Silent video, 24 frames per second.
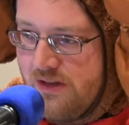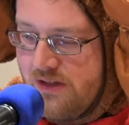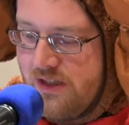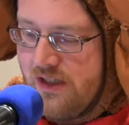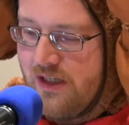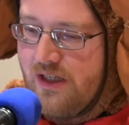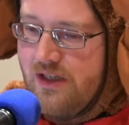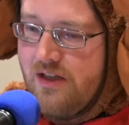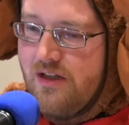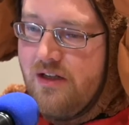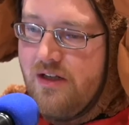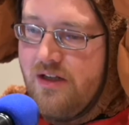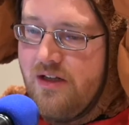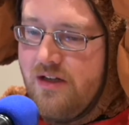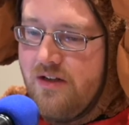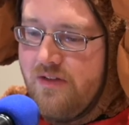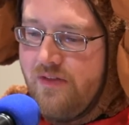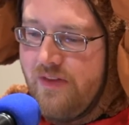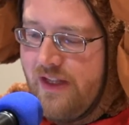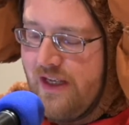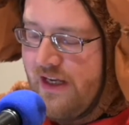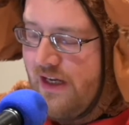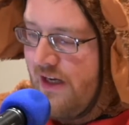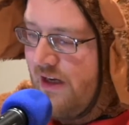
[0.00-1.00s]
thing,
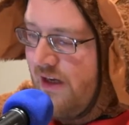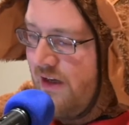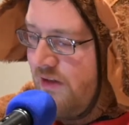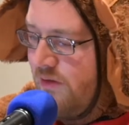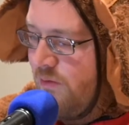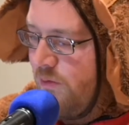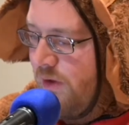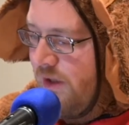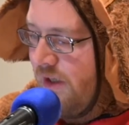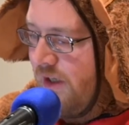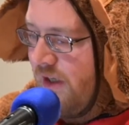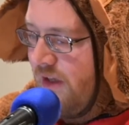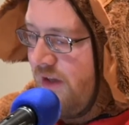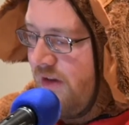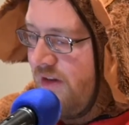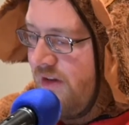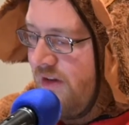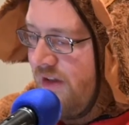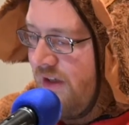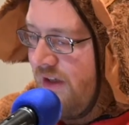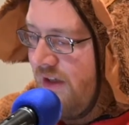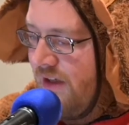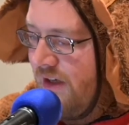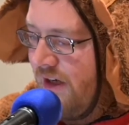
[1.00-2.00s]
and we get
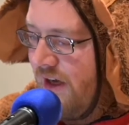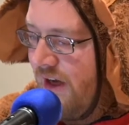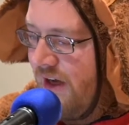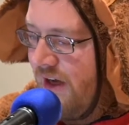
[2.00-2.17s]
the